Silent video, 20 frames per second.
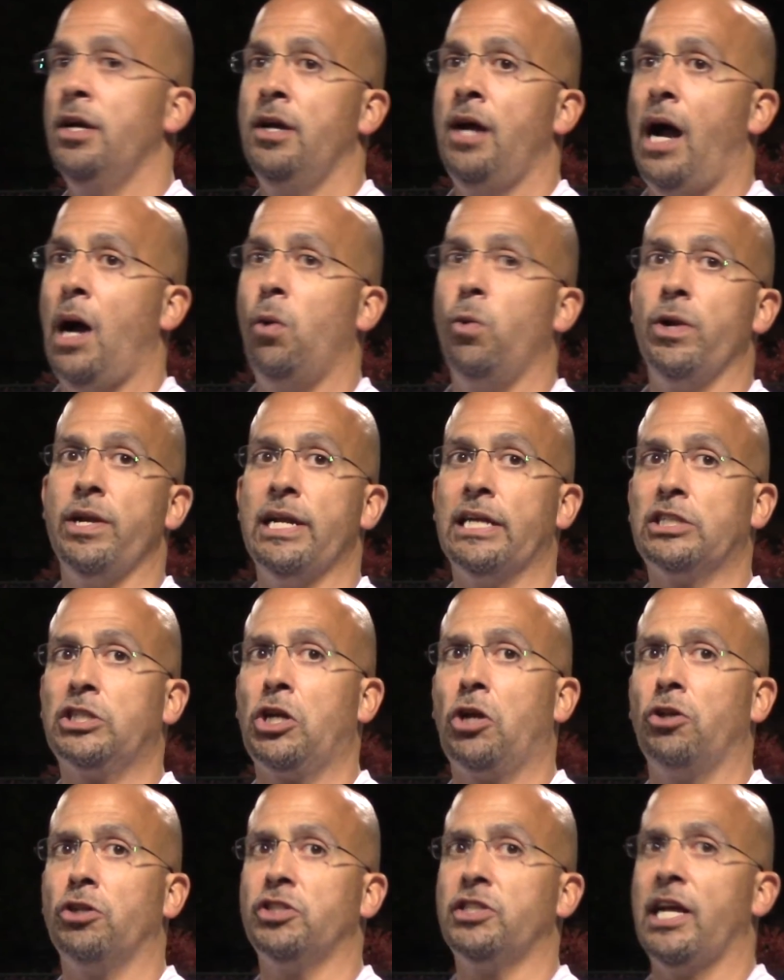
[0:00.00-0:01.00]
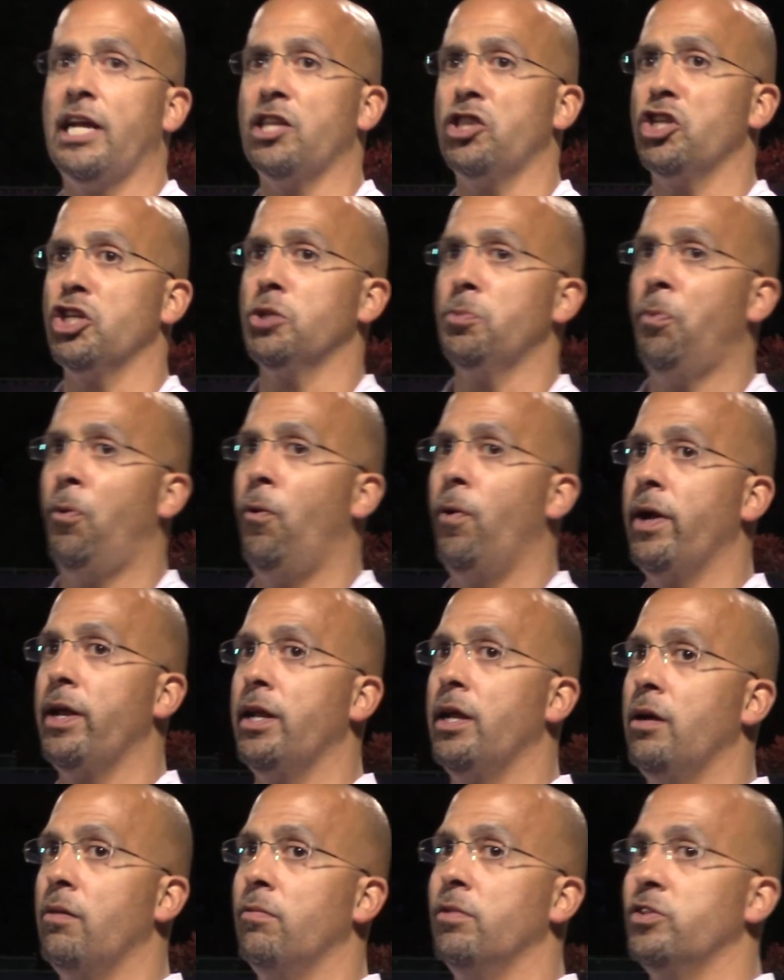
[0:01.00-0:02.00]
I wouldn't necessarily say at this point
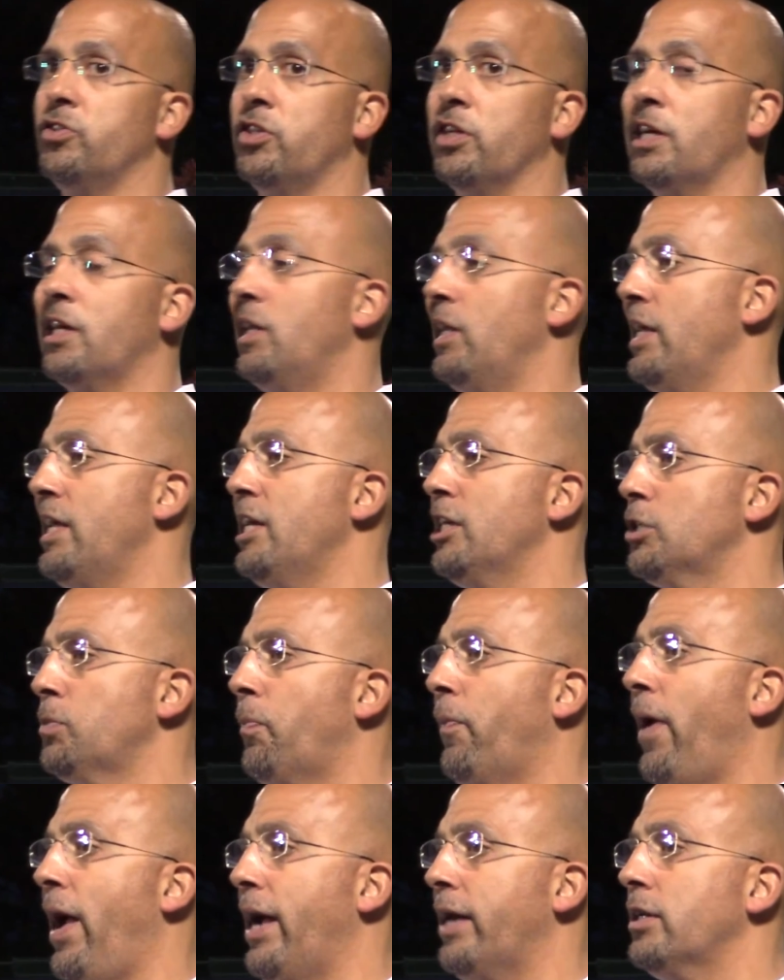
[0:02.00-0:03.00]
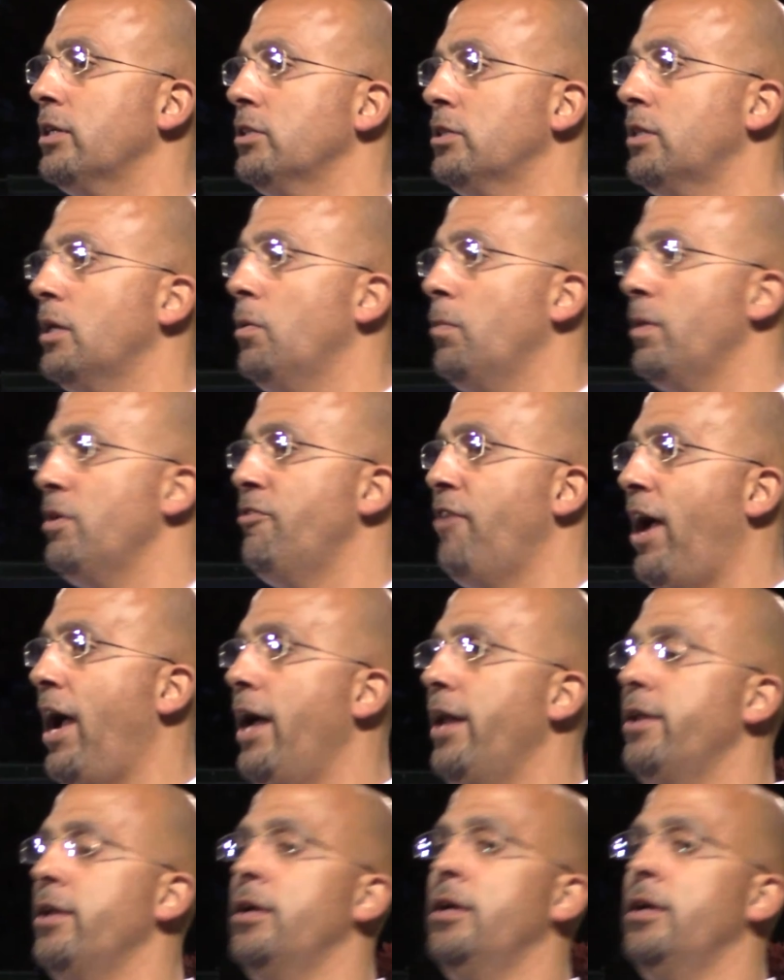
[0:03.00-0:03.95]
it was the cleanest practice that we've had,